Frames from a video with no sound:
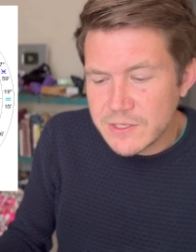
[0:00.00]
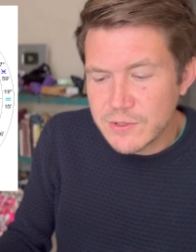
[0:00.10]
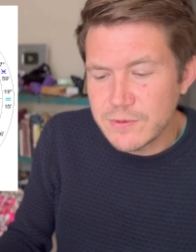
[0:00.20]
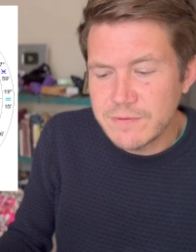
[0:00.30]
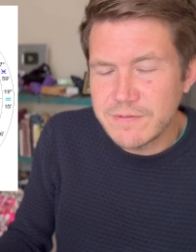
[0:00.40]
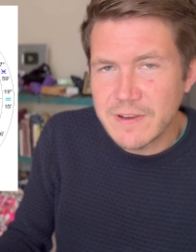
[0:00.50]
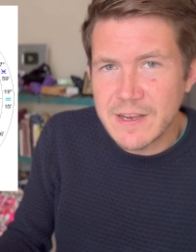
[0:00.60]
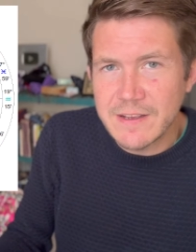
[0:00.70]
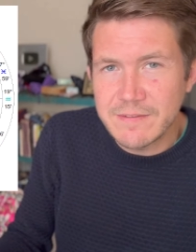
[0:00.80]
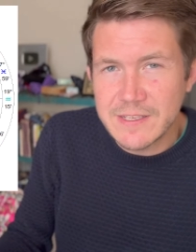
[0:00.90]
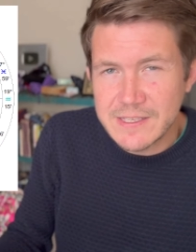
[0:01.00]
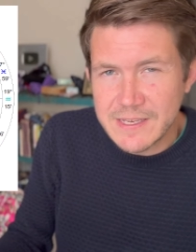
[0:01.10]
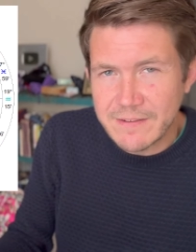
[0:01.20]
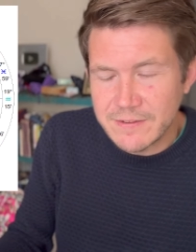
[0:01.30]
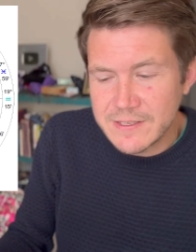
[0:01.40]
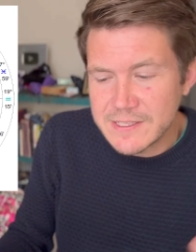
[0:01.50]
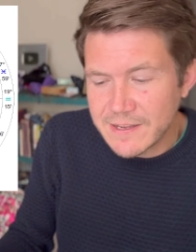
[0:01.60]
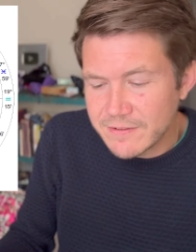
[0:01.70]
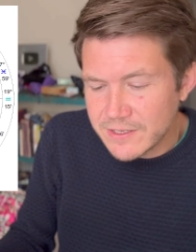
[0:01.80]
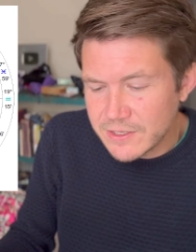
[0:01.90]
two and five is seven,
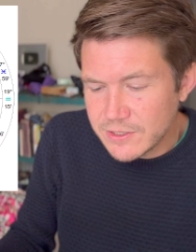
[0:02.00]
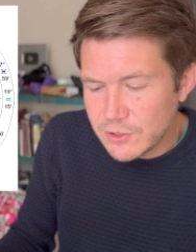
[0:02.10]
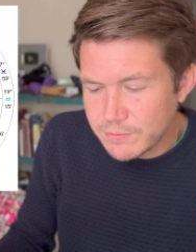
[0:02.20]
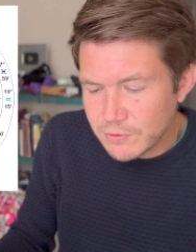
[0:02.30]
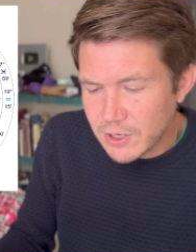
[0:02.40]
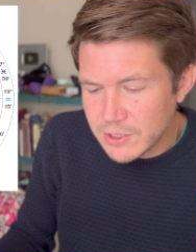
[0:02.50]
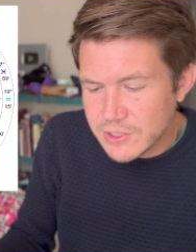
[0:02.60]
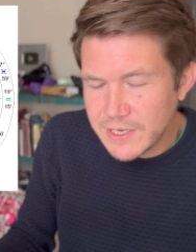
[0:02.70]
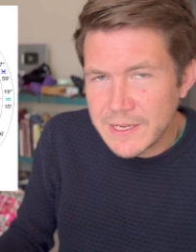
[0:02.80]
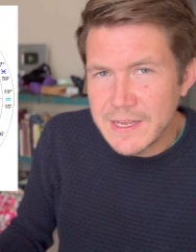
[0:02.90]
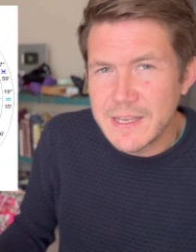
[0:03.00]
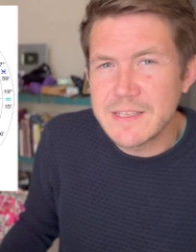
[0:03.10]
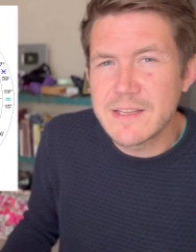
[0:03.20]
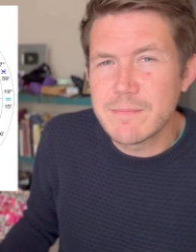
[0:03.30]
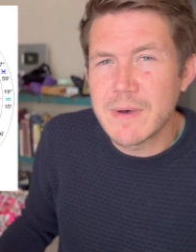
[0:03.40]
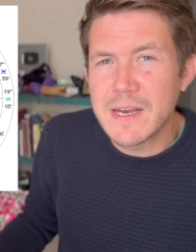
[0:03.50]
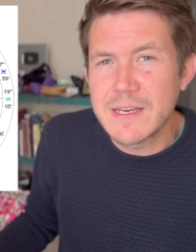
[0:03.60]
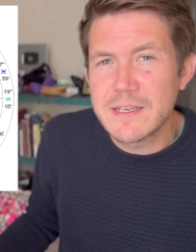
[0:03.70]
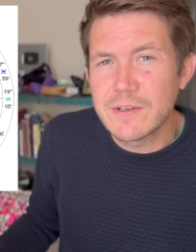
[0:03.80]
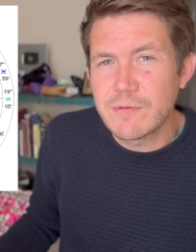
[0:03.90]
seven in numerology is the mind
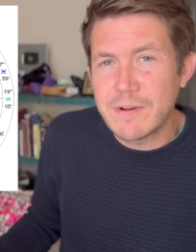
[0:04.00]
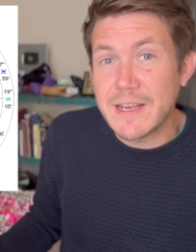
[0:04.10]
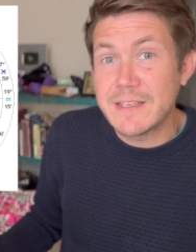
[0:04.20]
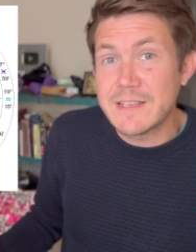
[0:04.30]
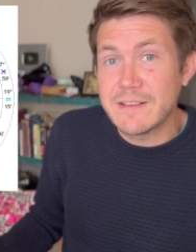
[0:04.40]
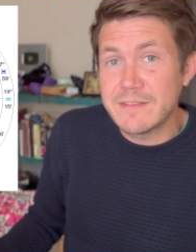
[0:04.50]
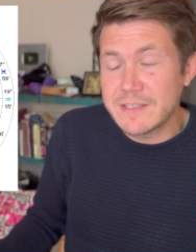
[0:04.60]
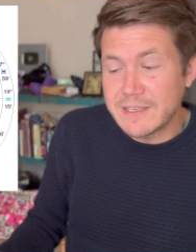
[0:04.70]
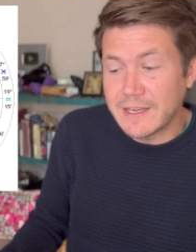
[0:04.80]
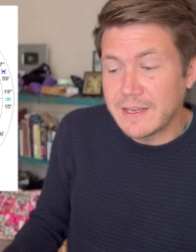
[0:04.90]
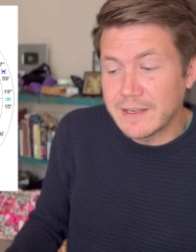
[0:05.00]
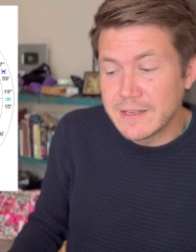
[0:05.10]
and creativity.